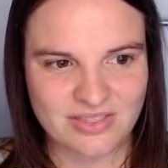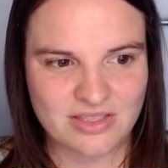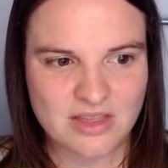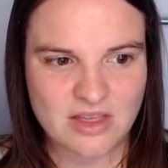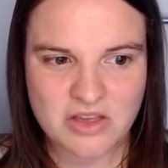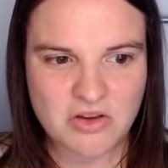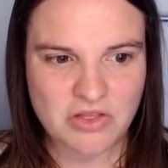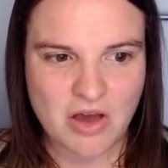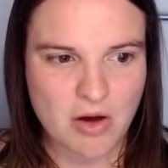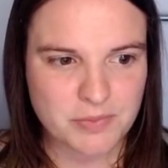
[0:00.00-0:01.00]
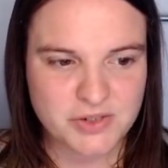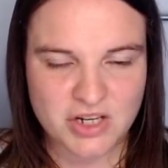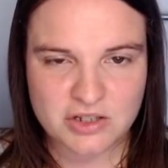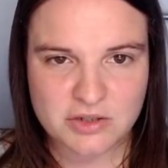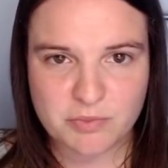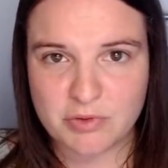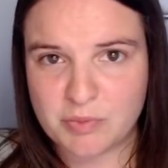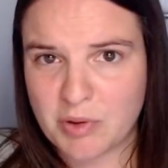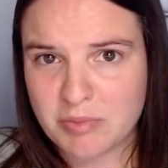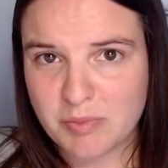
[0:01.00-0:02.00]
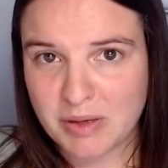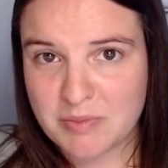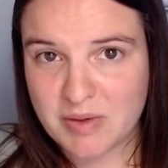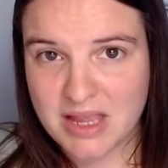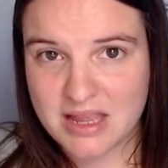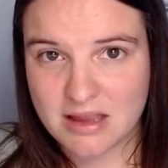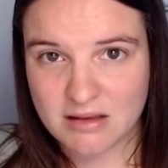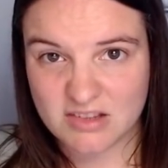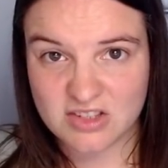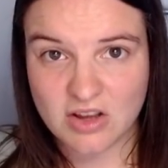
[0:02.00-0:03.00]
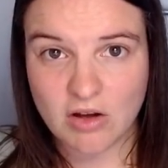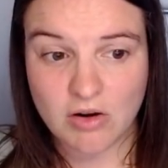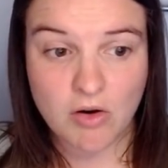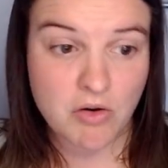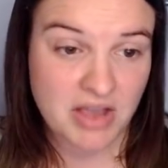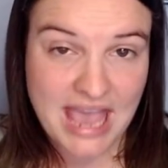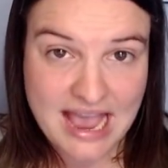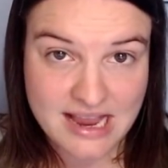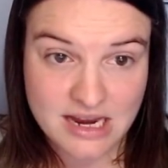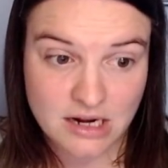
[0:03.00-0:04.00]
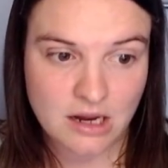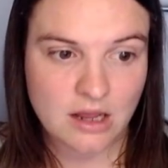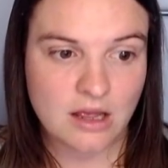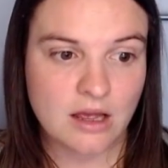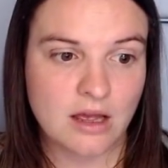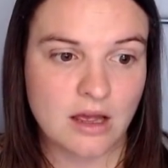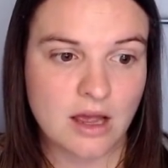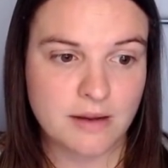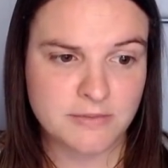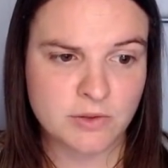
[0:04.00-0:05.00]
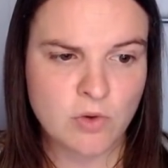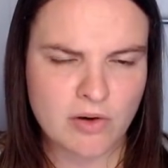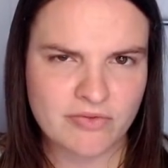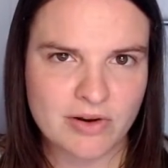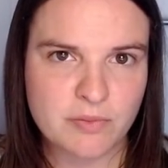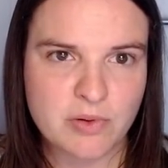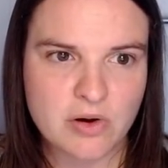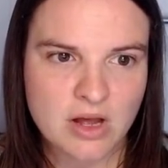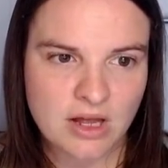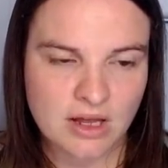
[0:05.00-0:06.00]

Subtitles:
the other options would probably be Son or Kane at home to Watford, but